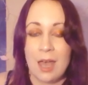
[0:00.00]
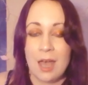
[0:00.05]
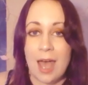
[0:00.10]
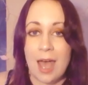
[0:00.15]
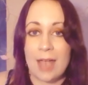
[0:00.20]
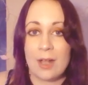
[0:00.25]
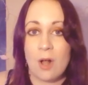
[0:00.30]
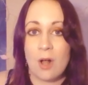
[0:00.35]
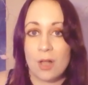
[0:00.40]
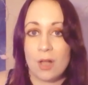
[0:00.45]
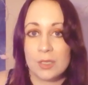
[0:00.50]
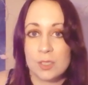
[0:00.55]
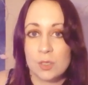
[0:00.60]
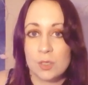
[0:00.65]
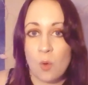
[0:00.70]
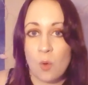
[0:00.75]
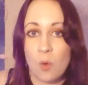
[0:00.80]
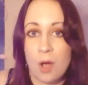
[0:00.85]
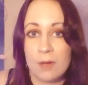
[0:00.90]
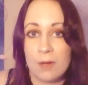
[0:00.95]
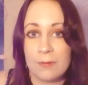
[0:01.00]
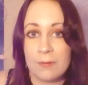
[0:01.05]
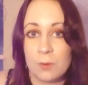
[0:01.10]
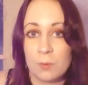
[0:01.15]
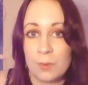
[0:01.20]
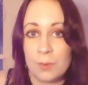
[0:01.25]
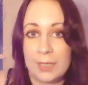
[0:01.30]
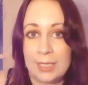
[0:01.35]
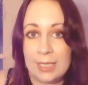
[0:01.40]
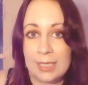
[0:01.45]
I also offer
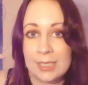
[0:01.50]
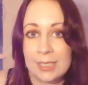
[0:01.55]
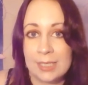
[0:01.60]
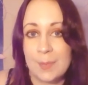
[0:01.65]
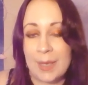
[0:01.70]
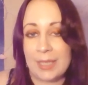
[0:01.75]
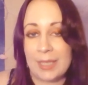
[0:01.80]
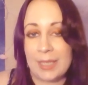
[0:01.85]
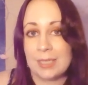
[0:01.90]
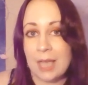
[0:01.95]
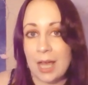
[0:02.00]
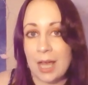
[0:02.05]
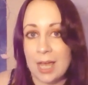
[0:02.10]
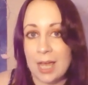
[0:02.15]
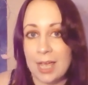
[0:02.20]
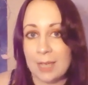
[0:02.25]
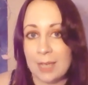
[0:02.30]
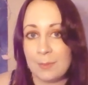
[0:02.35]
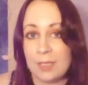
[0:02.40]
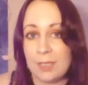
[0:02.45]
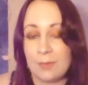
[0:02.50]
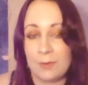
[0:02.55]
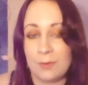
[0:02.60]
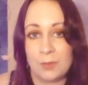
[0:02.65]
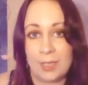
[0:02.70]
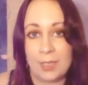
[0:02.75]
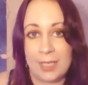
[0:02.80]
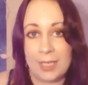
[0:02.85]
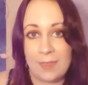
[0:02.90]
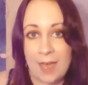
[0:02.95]
readings by time. If
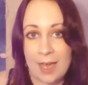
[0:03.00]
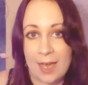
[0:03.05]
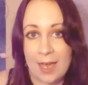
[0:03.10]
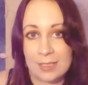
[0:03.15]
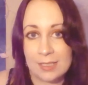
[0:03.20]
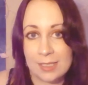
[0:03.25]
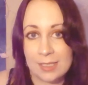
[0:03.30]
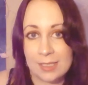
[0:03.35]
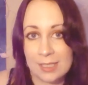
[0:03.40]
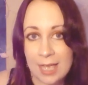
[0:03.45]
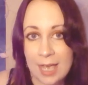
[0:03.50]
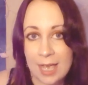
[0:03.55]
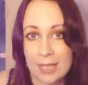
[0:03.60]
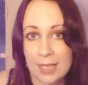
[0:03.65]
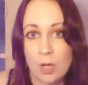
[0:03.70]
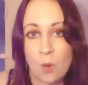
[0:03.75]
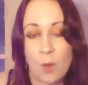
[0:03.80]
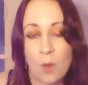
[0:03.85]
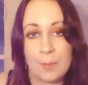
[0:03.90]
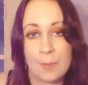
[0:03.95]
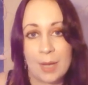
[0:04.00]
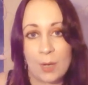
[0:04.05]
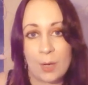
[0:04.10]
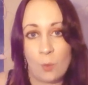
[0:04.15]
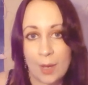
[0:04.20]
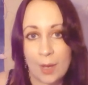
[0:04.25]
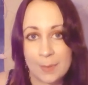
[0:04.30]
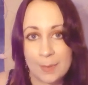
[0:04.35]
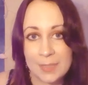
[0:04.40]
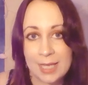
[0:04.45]
you'd like that instead, go on my
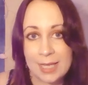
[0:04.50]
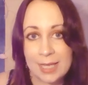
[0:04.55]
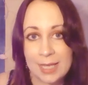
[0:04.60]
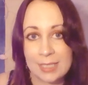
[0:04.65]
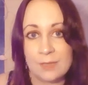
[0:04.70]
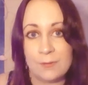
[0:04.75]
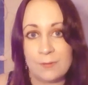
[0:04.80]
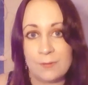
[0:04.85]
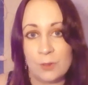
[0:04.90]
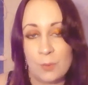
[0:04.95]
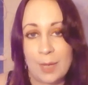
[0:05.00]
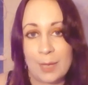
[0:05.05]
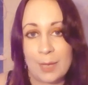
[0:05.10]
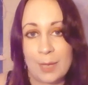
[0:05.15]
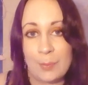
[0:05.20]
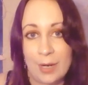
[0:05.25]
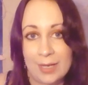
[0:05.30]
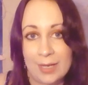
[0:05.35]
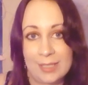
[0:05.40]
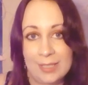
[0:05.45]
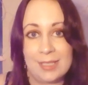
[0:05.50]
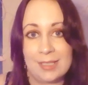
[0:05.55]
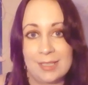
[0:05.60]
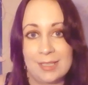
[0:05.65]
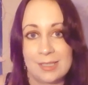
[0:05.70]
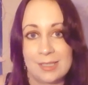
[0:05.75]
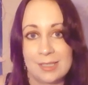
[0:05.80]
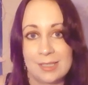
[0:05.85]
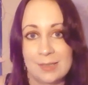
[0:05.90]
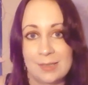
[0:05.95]
website to view my prices.
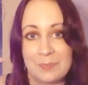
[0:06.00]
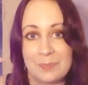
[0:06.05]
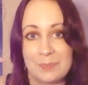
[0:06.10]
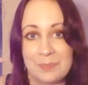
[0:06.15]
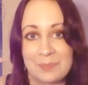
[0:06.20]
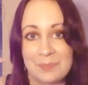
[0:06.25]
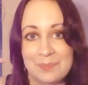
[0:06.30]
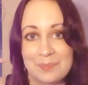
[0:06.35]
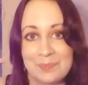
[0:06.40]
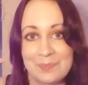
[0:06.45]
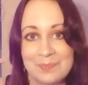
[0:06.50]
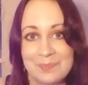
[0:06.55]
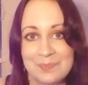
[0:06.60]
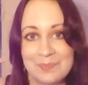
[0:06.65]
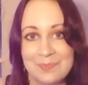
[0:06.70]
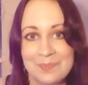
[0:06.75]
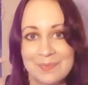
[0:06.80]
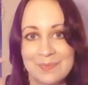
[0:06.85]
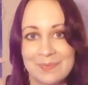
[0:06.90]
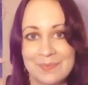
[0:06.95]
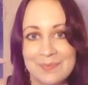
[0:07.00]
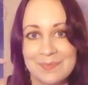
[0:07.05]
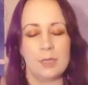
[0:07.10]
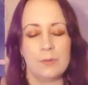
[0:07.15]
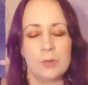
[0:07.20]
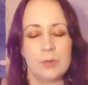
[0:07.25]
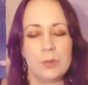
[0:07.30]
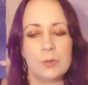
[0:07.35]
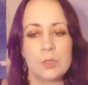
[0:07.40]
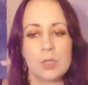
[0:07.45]

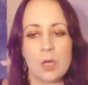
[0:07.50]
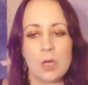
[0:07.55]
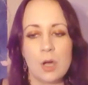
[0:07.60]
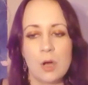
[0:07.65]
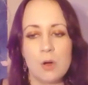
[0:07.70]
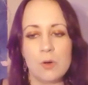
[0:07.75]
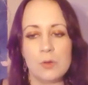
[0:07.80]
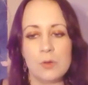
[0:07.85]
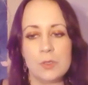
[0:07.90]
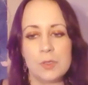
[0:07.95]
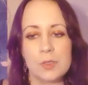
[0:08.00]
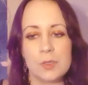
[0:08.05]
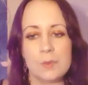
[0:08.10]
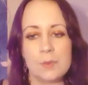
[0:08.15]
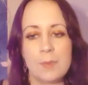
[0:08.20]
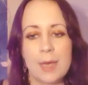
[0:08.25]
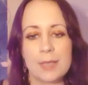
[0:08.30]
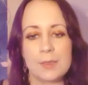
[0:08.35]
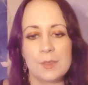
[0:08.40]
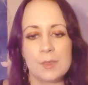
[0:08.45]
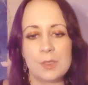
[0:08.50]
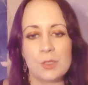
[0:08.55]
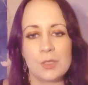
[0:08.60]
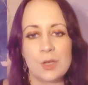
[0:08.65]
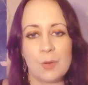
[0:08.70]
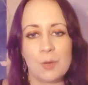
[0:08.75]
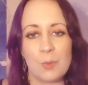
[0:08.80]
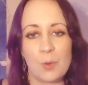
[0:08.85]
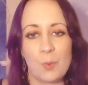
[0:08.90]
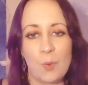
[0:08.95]
You chose message
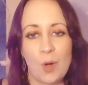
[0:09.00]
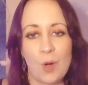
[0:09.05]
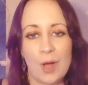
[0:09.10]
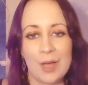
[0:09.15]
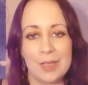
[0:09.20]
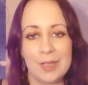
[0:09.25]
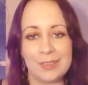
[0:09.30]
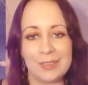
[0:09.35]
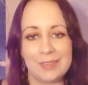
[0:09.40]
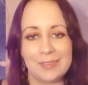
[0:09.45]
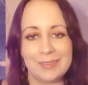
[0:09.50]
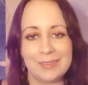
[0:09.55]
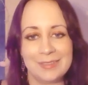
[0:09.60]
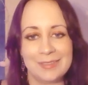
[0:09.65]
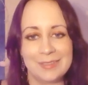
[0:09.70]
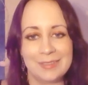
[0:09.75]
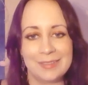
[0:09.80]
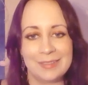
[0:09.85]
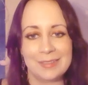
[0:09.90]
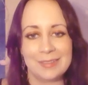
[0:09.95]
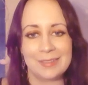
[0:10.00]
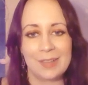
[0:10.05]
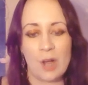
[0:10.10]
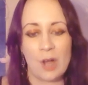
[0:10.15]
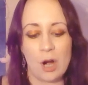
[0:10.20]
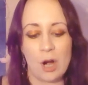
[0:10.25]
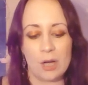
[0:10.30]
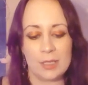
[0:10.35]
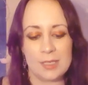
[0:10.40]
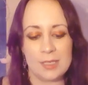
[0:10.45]
number 1,
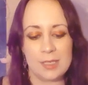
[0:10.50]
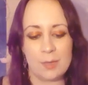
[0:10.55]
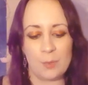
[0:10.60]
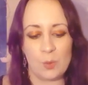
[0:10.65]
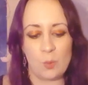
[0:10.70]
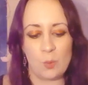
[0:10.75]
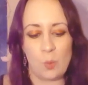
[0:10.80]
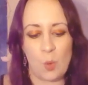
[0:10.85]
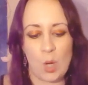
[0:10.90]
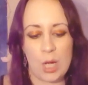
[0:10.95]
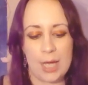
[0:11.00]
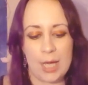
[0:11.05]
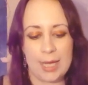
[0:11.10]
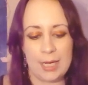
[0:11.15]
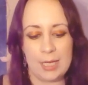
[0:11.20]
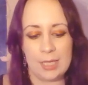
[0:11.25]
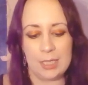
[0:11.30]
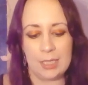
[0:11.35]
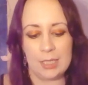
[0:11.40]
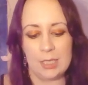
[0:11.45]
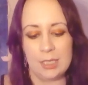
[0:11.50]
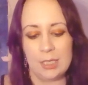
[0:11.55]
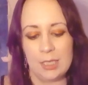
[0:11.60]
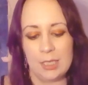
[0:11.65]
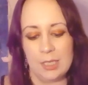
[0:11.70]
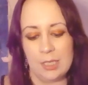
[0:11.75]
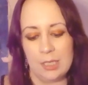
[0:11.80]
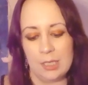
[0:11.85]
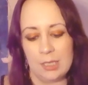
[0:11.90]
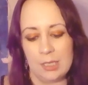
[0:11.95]
cards number 1.
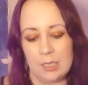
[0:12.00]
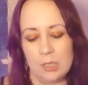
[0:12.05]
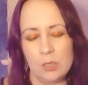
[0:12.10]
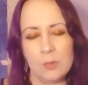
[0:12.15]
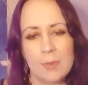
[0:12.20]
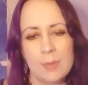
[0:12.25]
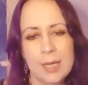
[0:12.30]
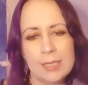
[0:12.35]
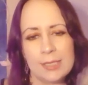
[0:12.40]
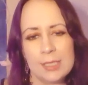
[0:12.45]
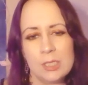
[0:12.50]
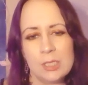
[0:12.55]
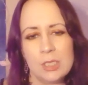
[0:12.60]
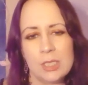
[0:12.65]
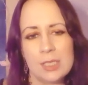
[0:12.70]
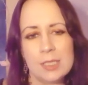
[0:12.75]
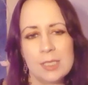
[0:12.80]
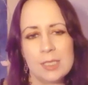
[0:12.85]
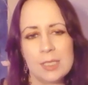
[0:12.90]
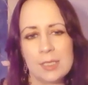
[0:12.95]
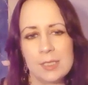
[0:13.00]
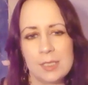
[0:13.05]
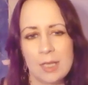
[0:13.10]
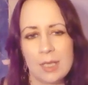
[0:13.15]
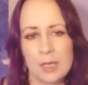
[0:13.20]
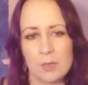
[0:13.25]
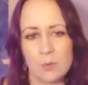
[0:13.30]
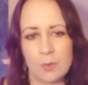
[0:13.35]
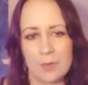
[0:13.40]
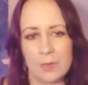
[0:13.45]
Your message is the
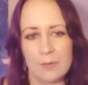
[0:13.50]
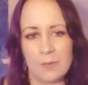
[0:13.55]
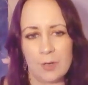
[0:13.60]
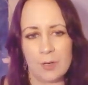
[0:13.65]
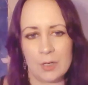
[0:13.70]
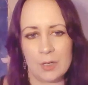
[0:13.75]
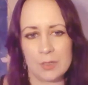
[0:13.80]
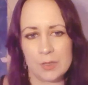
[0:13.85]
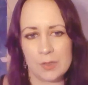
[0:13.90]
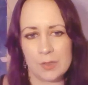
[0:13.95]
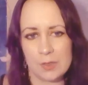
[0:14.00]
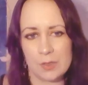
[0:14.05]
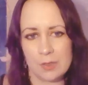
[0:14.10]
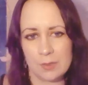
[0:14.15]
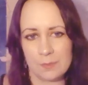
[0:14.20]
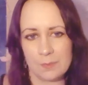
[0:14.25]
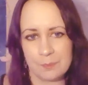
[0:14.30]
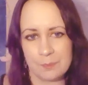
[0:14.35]
Sun reversed.